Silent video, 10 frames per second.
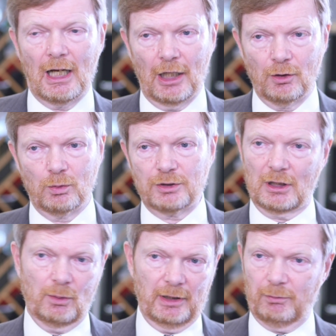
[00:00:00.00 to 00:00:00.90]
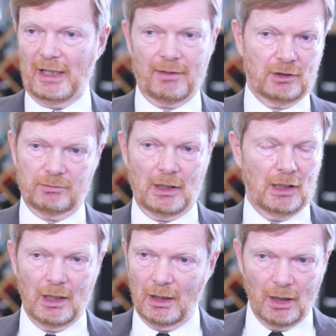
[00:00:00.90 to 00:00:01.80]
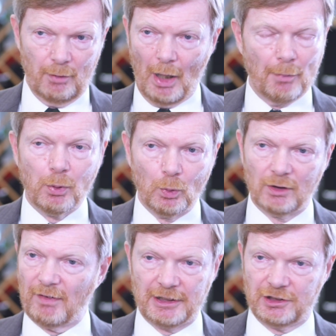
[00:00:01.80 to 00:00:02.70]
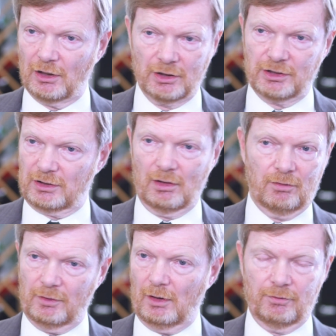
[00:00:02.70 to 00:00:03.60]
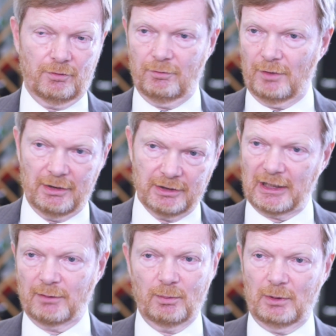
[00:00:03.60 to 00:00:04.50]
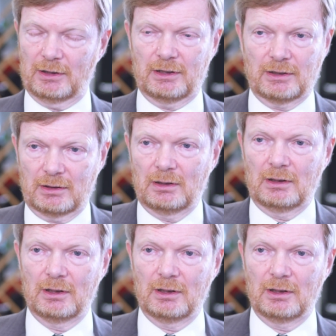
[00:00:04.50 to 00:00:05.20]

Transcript: and also we have a pool of adjuncts of various capabilities.